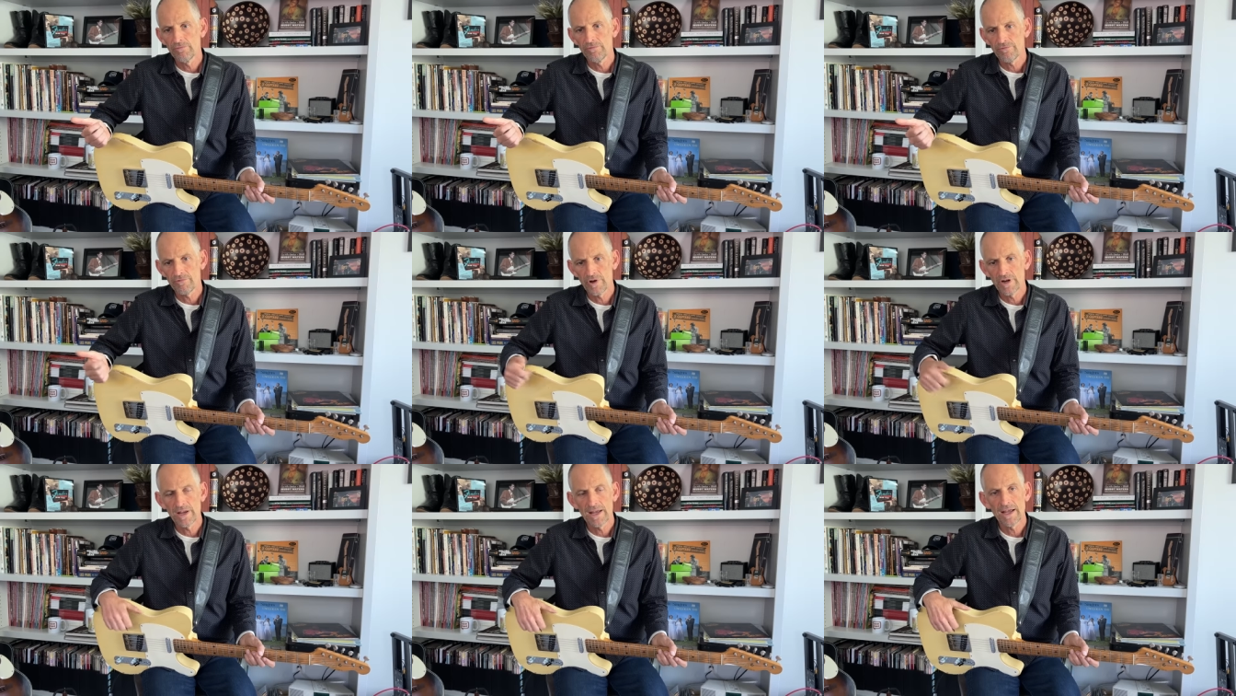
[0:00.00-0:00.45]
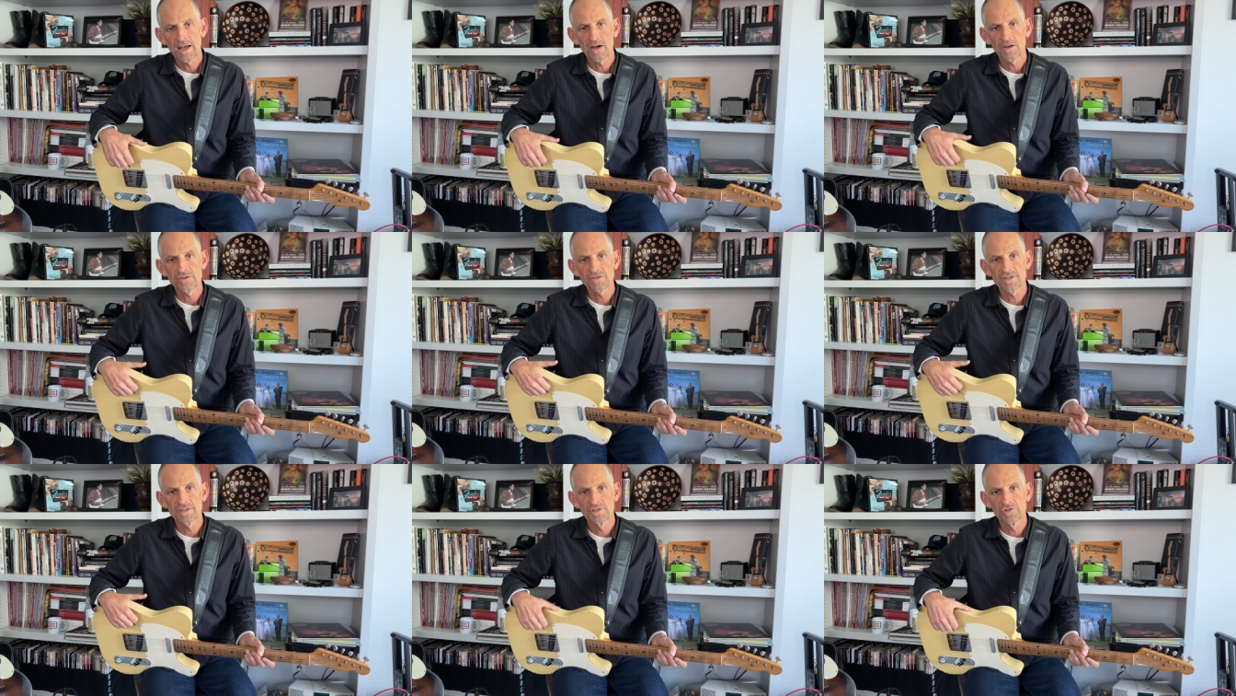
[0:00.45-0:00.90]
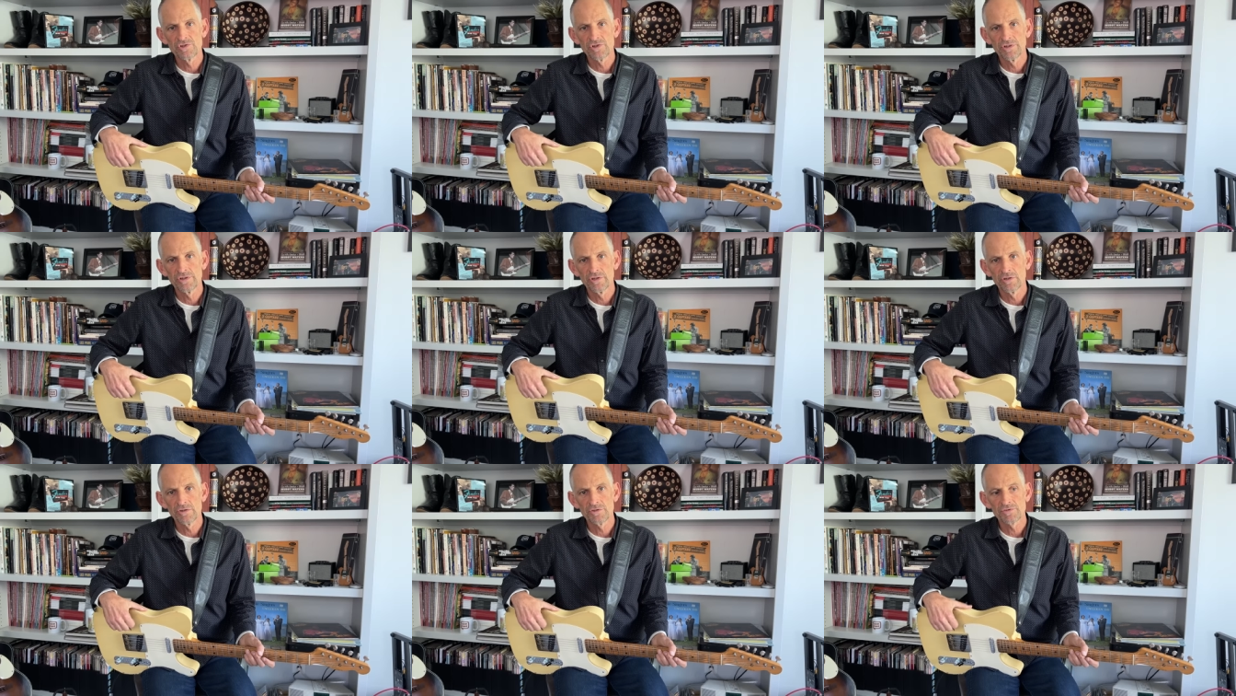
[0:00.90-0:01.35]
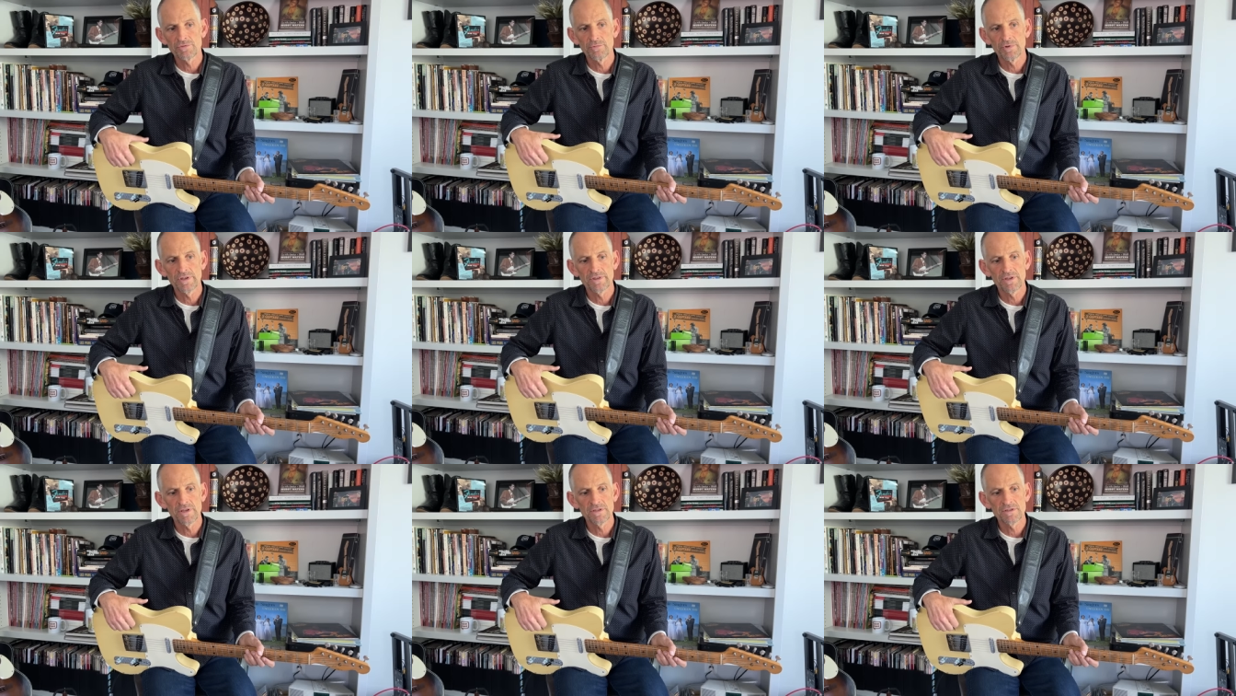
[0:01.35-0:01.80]
front of house engineers
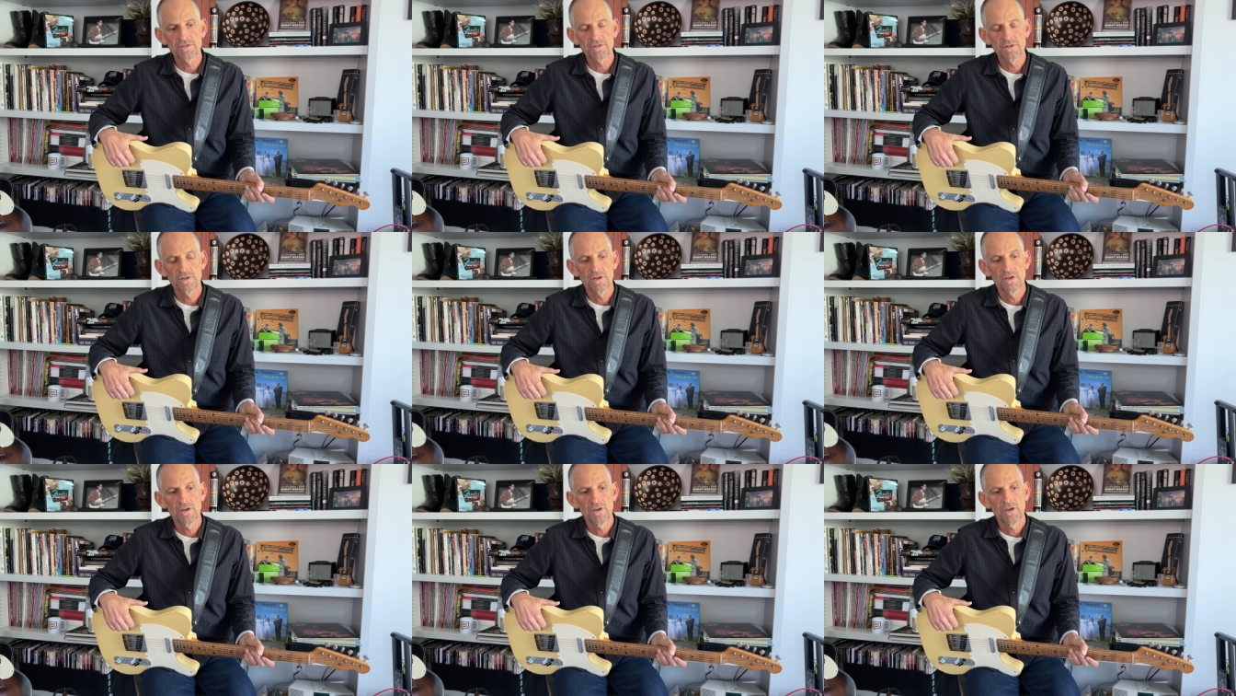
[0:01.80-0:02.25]
with us.